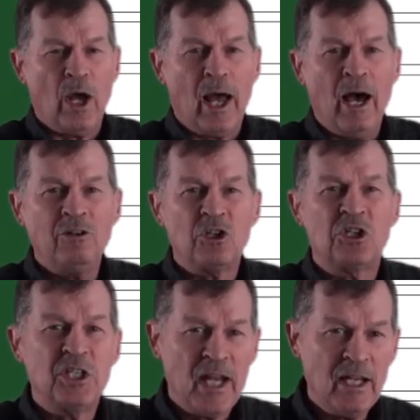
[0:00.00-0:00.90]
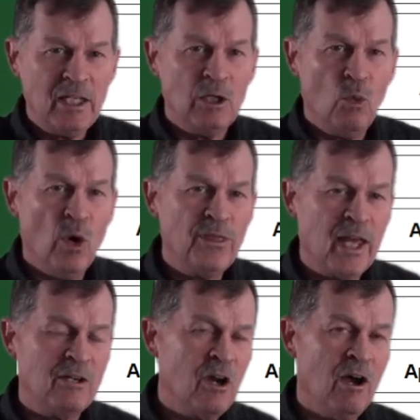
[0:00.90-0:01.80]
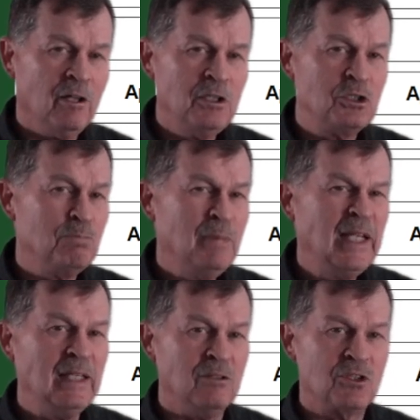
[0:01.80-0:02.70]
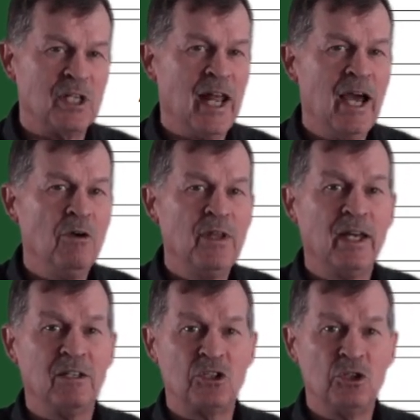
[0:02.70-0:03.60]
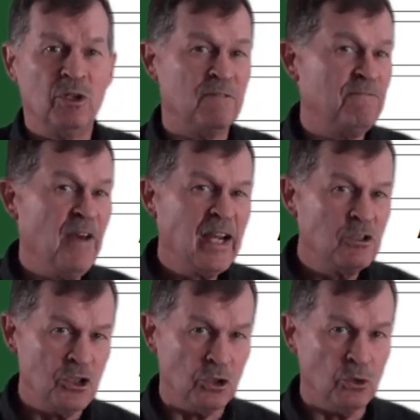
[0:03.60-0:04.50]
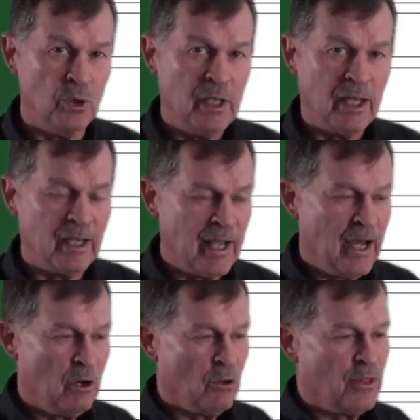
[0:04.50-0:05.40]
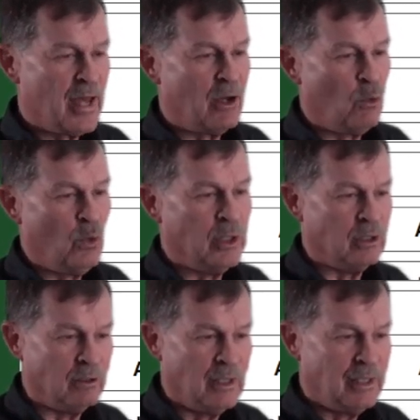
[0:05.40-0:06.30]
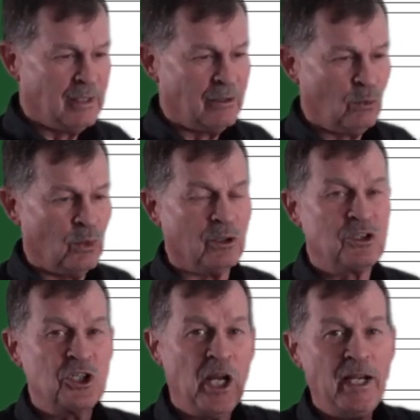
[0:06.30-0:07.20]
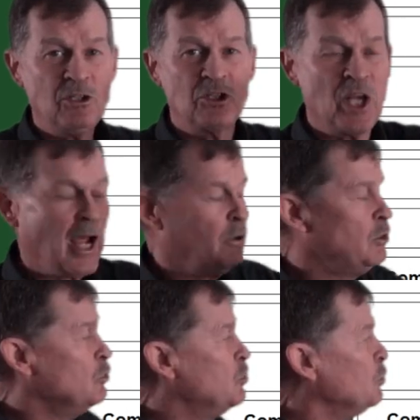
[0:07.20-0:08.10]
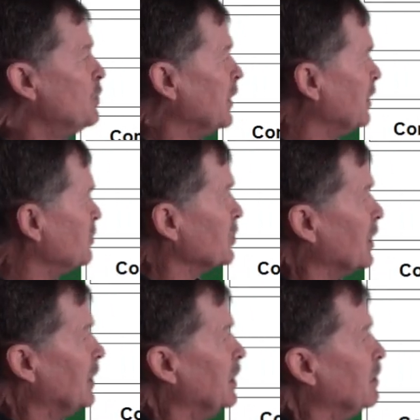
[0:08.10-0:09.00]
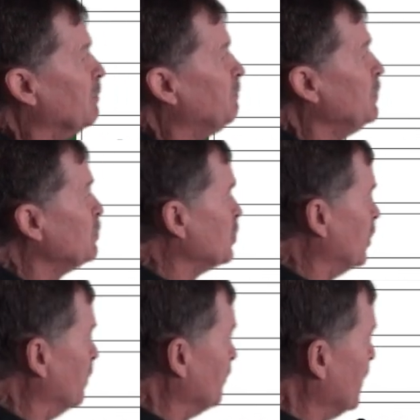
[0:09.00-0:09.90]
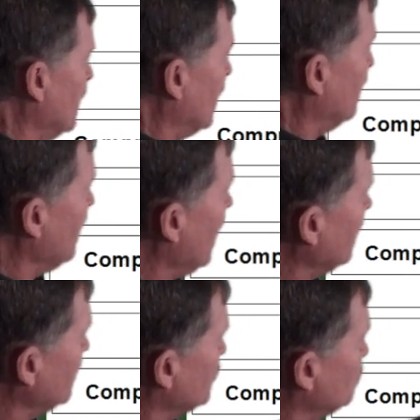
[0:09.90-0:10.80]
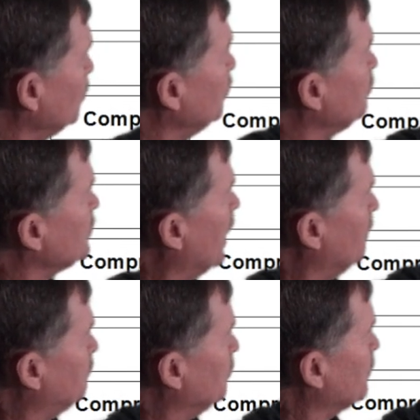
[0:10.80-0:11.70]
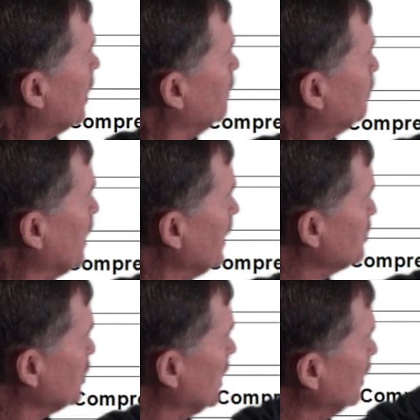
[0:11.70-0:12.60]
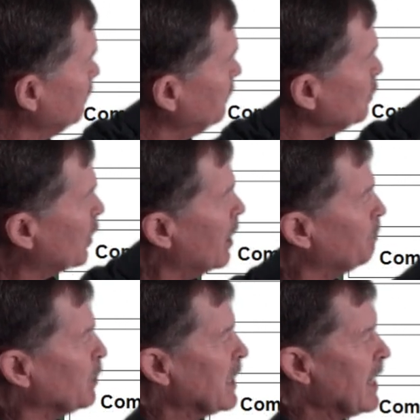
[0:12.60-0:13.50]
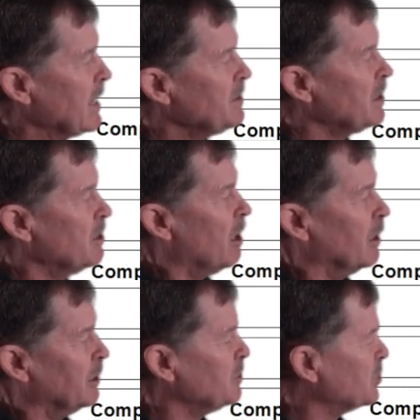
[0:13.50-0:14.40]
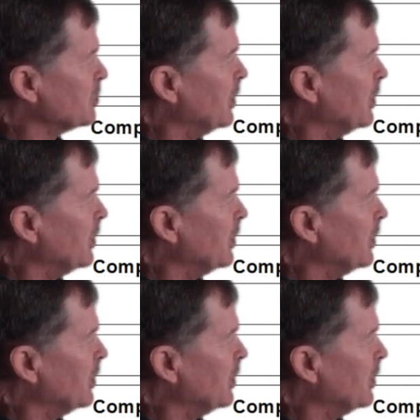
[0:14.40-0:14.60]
understanding what that knowledge means and how that should affect you and how that will change how you do things in the future. And that moves up from comprehension. If you comprehend the knowledge,